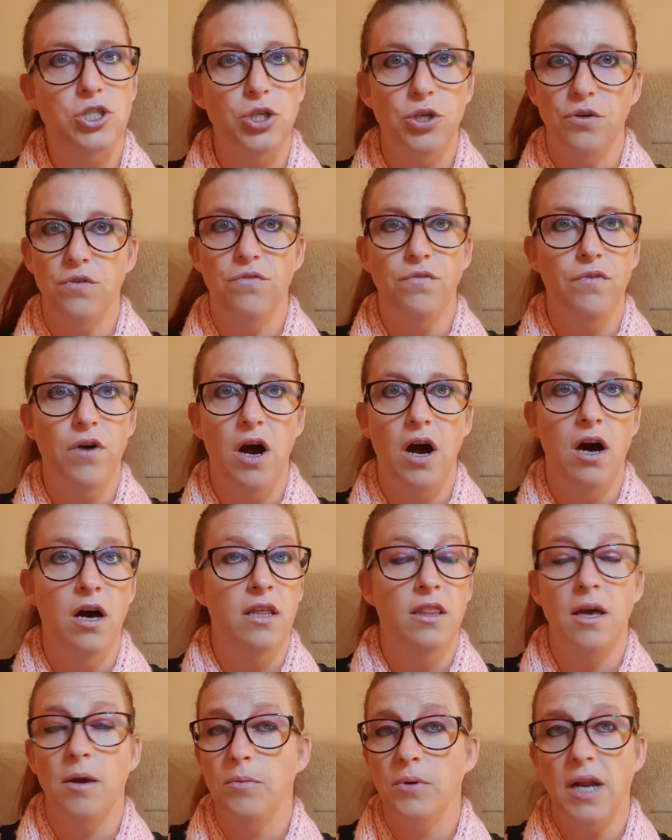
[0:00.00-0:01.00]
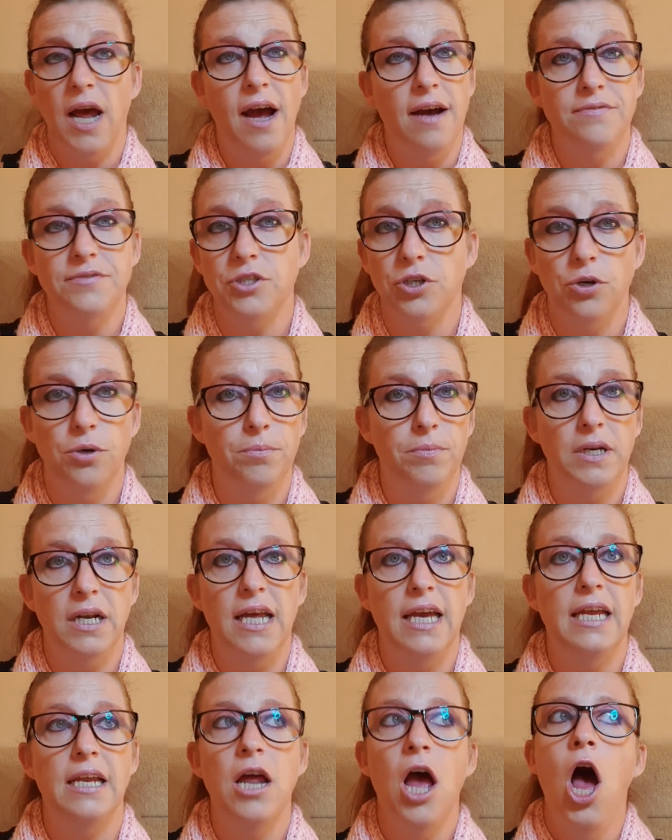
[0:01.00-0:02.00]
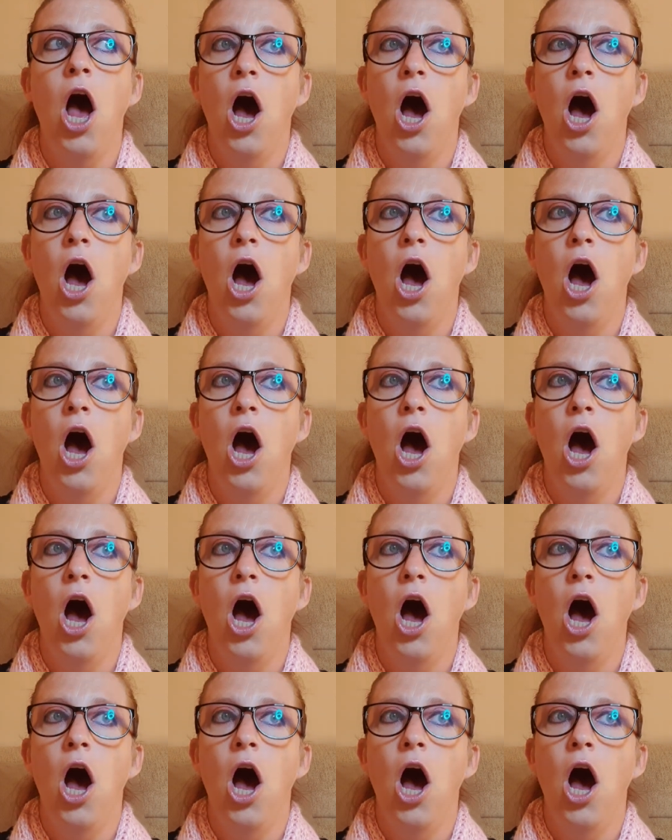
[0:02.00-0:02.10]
too far, they would have to come clean.